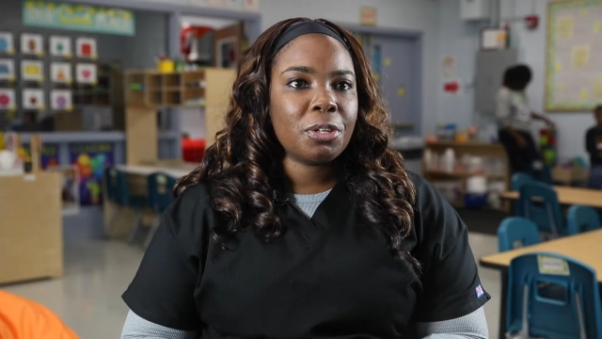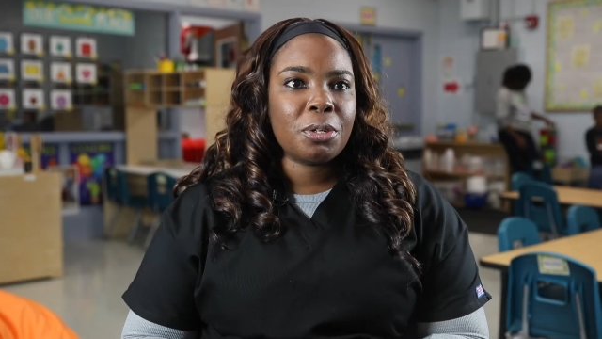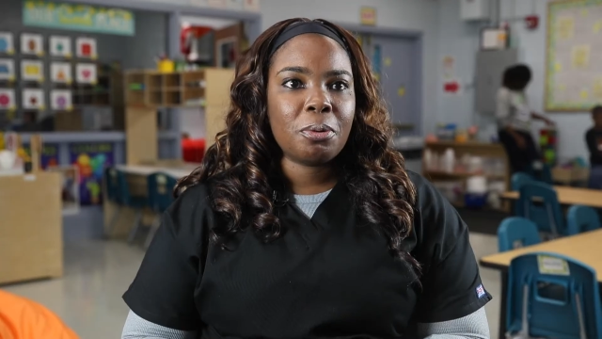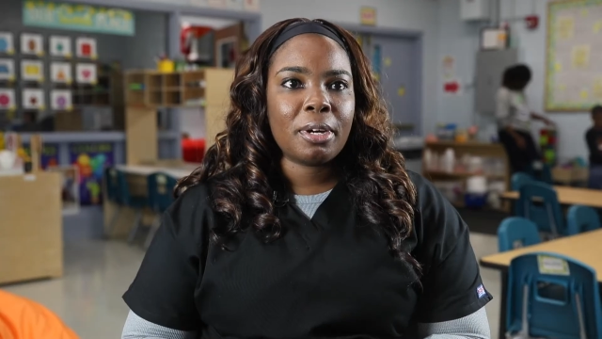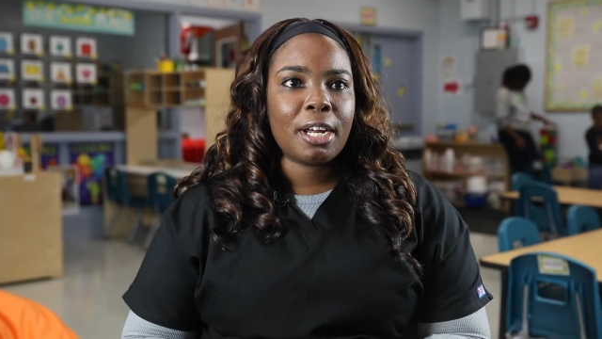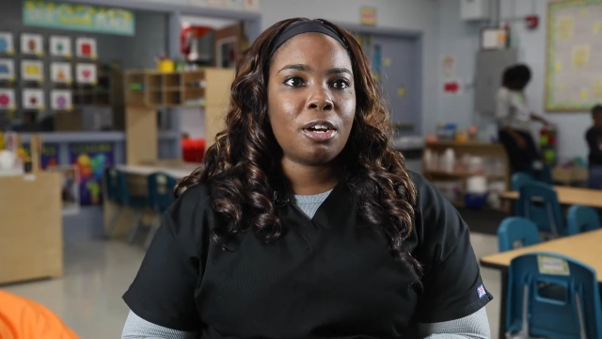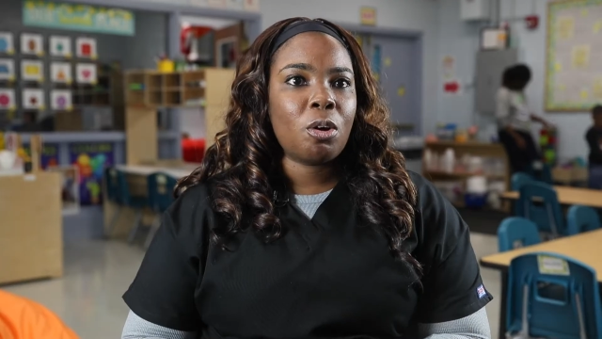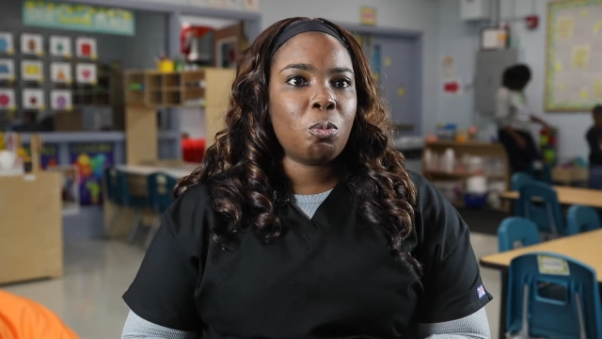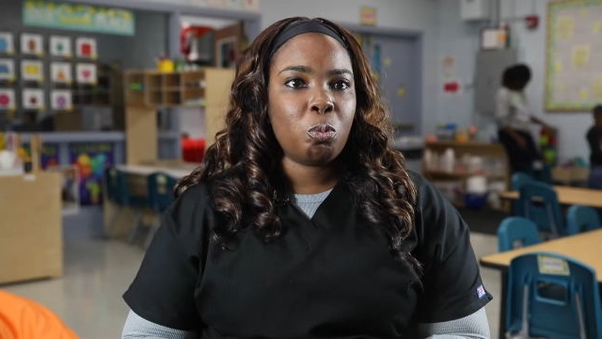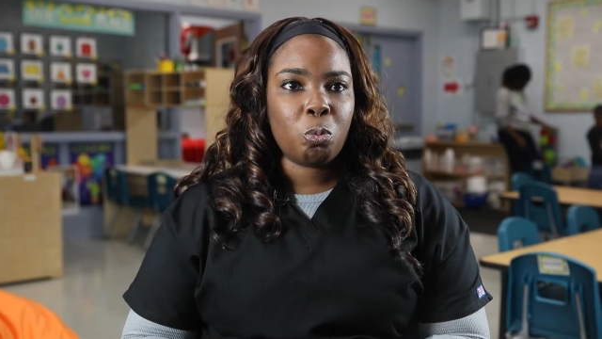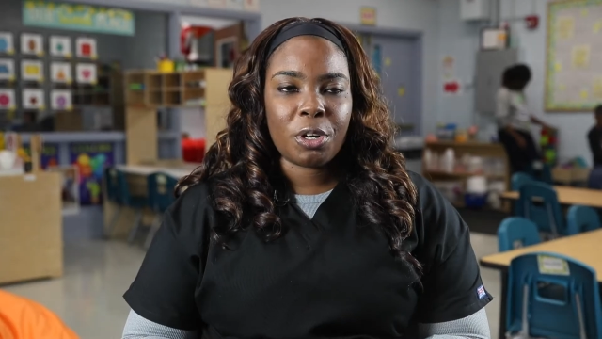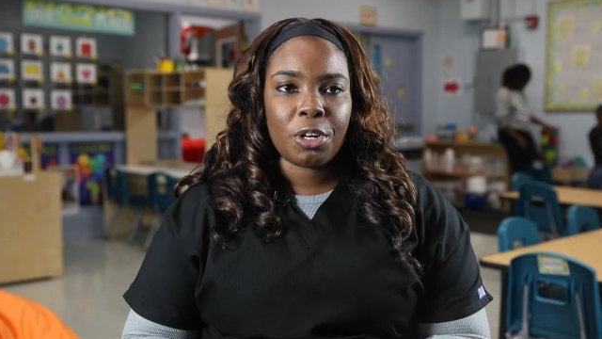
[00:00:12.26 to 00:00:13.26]
they're doing. I
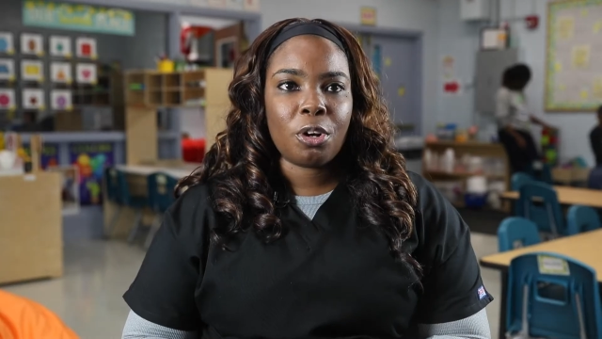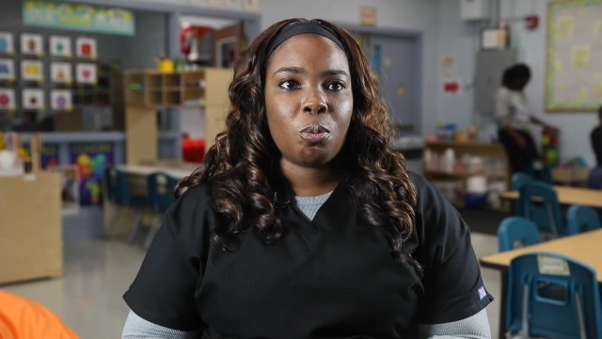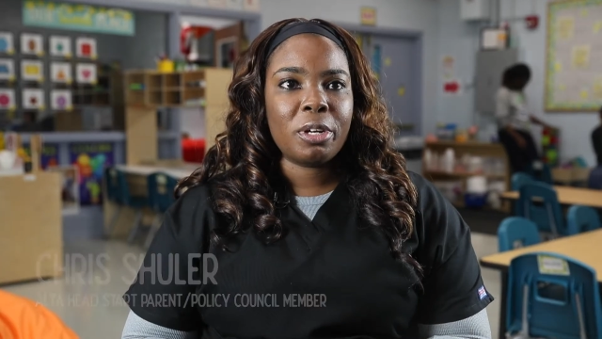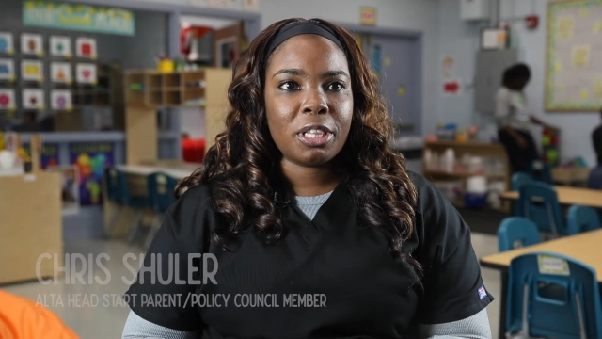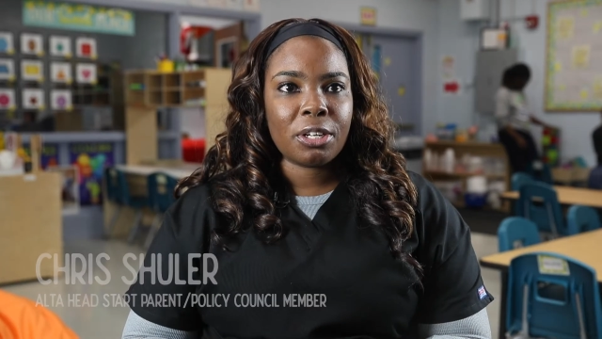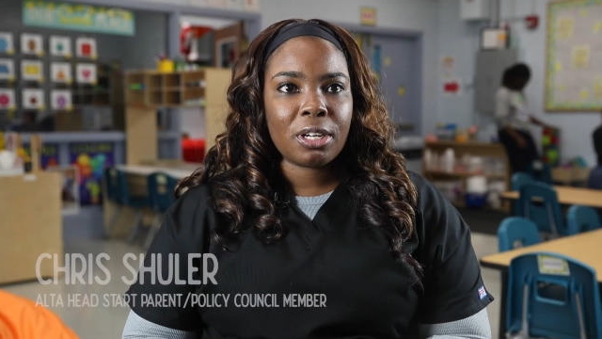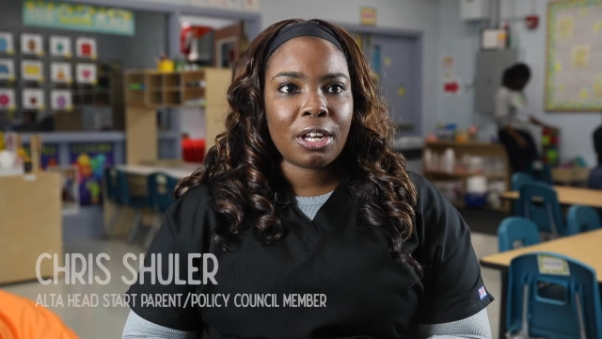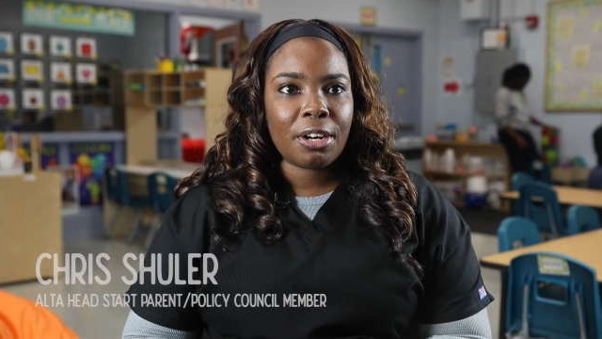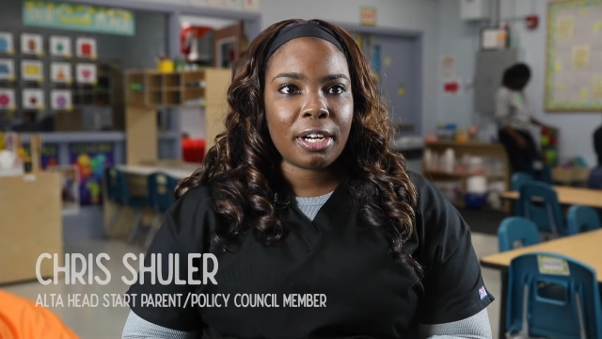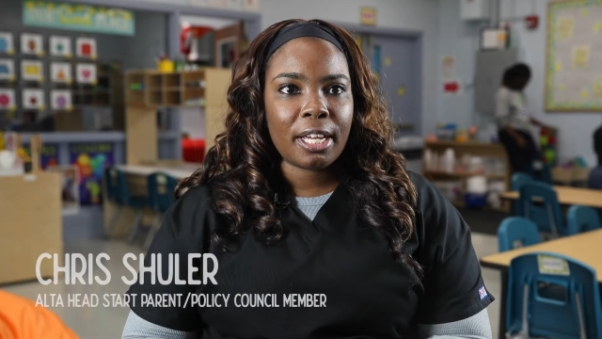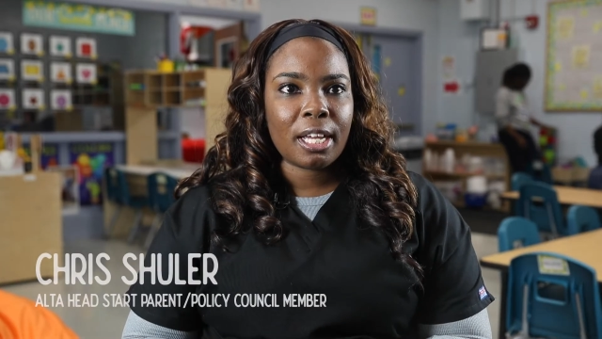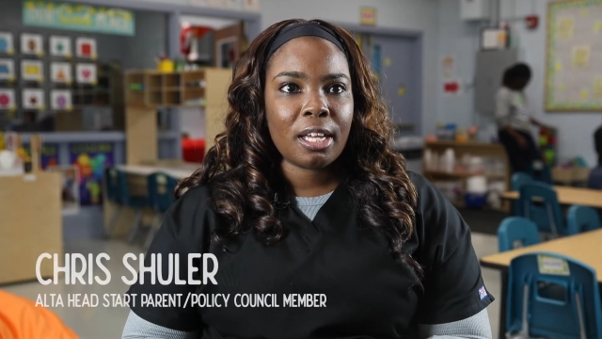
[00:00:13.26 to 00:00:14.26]
want to know what they're
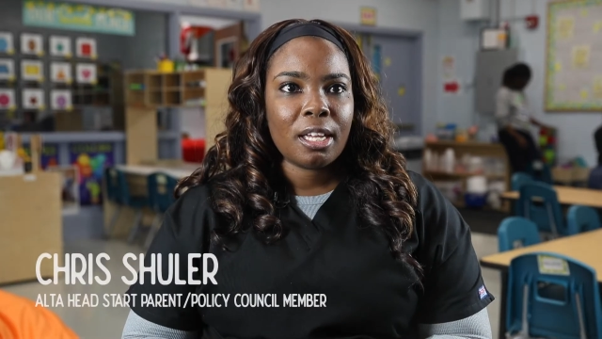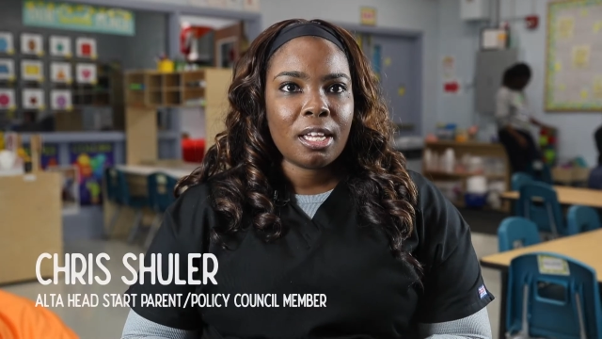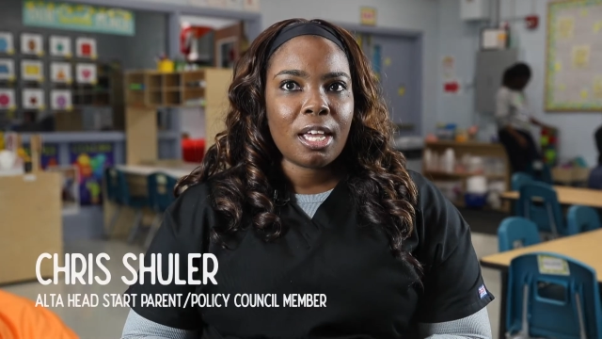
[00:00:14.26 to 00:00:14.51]
learning.